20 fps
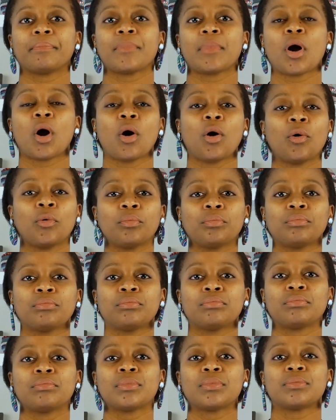home,
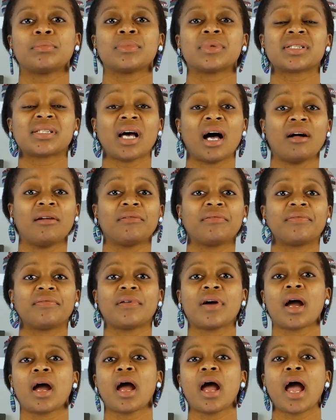self,
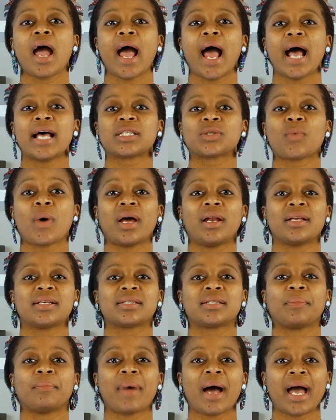as well as
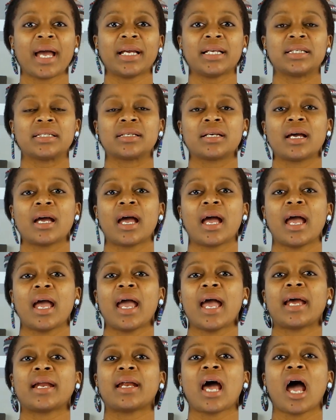the mind,
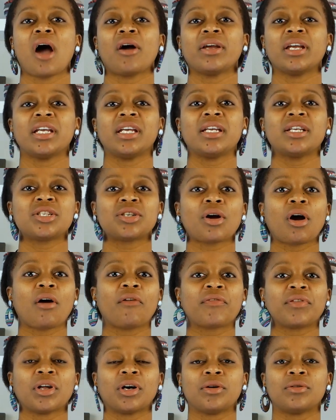and how each
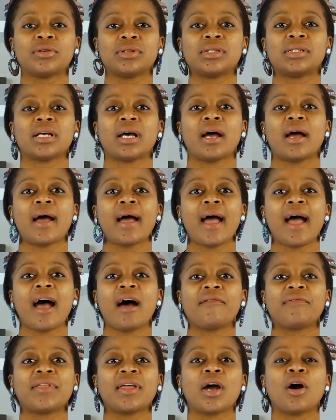of those
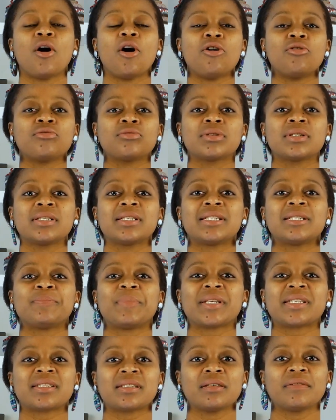have their own
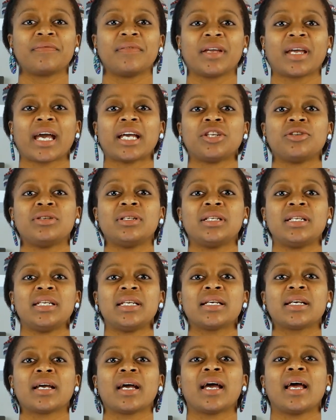specific and
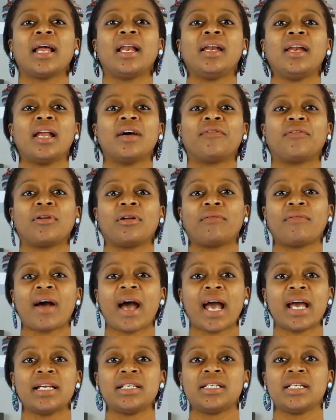unique level of
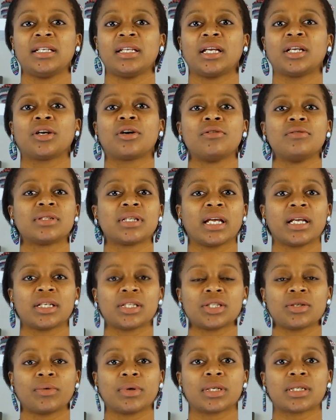hygiene that goes
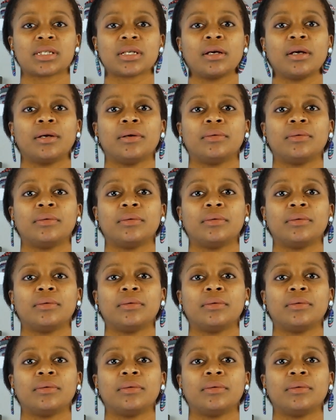into it.